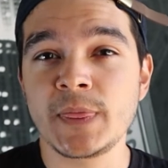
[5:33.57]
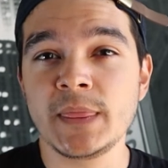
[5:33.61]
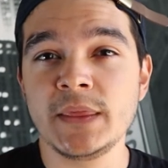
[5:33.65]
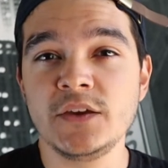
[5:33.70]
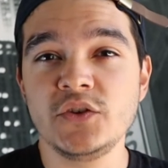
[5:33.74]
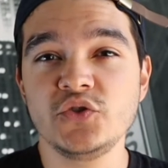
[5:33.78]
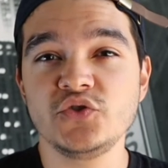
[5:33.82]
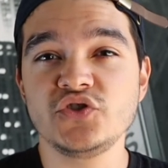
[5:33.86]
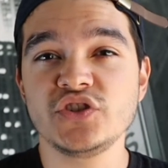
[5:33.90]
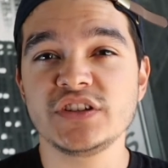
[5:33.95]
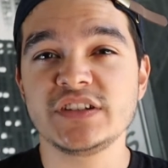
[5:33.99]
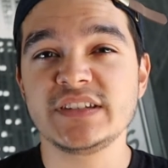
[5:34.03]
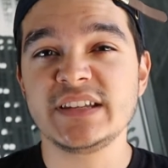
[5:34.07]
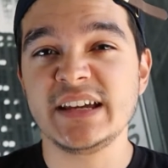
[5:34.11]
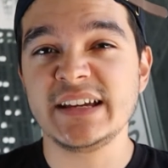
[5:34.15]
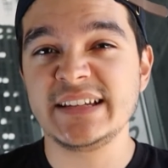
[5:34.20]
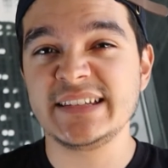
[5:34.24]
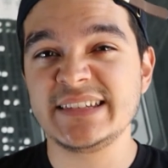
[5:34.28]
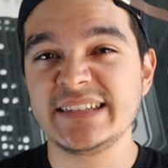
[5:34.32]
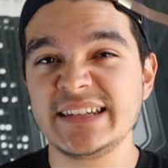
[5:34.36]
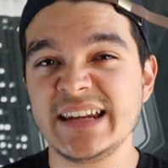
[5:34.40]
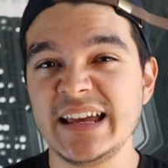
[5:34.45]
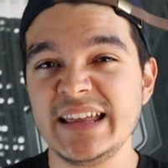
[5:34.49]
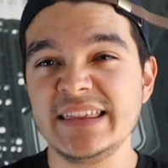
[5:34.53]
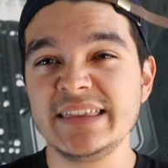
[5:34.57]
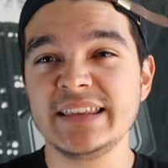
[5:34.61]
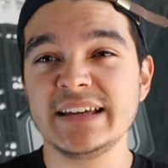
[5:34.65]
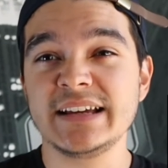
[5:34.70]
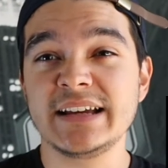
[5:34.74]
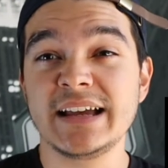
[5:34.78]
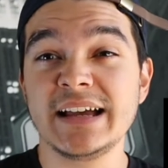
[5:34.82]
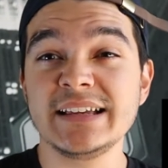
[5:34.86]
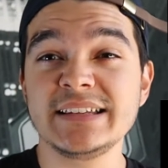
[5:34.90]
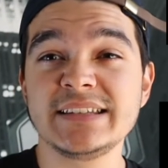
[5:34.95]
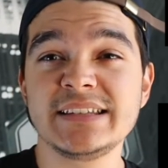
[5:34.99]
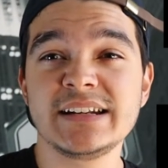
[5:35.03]
you just extend the
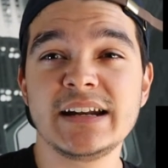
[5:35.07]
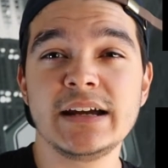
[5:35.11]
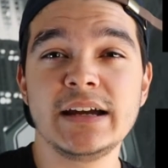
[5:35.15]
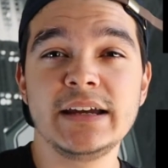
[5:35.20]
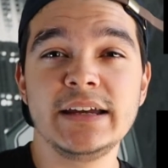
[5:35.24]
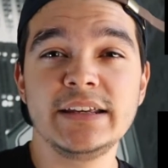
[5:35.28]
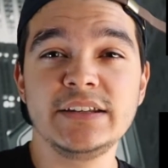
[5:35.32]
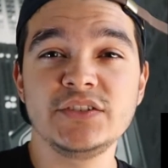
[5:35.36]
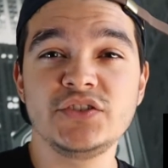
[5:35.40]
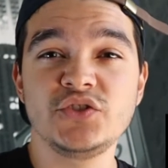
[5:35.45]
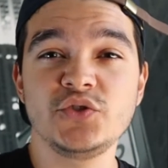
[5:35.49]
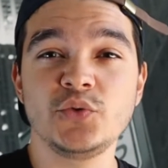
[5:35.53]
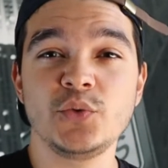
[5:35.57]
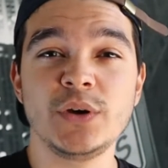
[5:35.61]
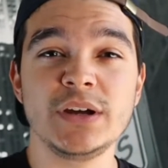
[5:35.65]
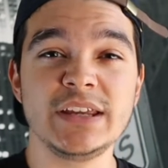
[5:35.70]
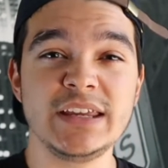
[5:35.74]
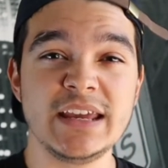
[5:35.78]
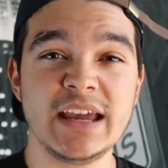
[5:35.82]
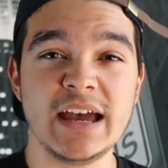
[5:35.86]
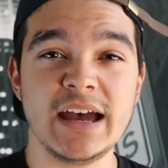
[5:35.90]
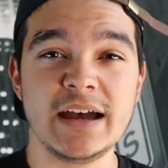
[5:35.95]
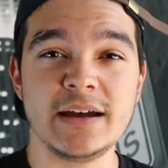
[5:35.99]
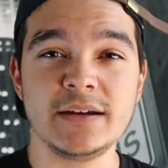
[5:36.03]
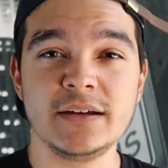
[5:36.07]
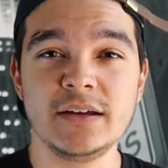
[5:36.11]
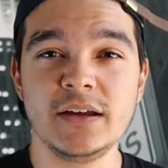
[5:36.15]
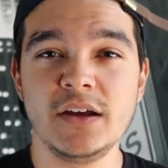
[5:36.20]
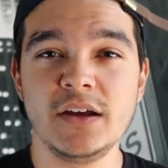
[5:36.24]
kasra into a ya,